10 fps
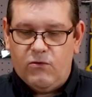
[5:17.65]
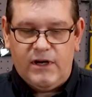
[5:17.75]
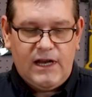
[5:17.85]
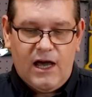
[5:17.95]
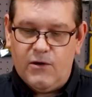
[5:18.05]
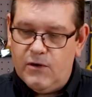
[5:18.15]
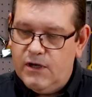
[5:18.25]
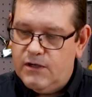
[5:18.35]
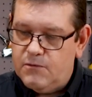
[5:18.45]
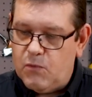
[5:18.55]
Right
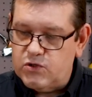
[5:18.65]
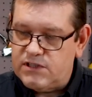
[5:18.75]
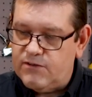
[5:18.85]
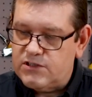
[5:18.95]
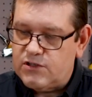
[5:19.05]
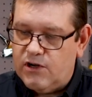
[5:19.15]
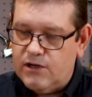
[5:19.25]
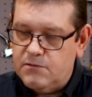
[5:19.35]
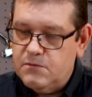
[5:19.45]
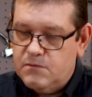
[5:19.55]
now, most of us
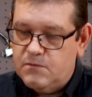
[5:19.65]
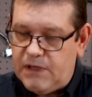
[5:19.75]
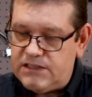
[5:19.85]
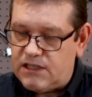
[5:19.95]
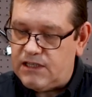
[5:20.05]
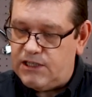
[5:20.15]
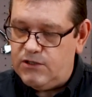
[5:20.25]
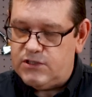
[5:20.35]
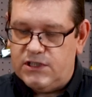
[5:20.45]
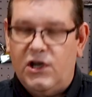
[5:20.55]
are basically
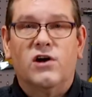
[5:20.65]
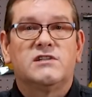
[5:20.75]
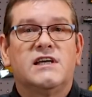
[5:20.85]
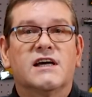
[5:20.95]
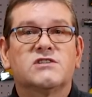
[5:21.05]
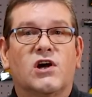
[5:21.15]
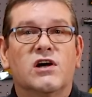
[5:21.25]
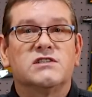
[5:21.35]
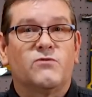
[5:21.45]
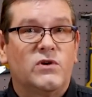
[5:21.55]
using the RTX
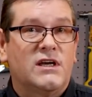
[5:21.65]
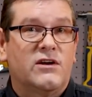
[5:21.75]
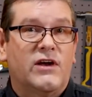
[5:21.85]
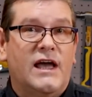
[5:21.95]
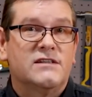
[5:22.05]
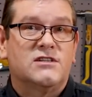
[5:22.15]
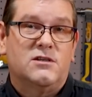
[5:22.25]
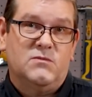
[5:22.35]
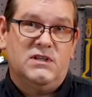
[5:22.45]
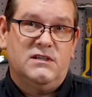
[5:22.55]
cards if we can get our hands
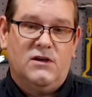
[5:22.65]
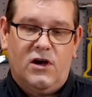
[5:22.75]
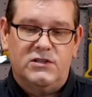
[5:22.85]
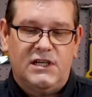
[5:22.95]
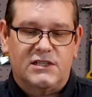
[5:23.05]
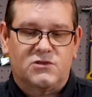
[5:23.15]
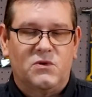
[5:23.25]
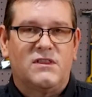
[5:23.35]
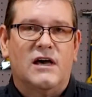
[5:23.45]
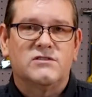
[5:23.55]
on them, the RTX
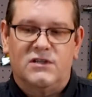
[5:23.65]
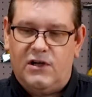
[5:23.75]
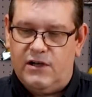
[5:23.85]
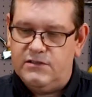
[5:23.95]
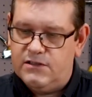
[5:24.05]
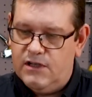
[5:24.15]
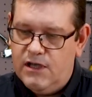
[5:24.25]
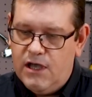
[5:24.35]
3000 cards.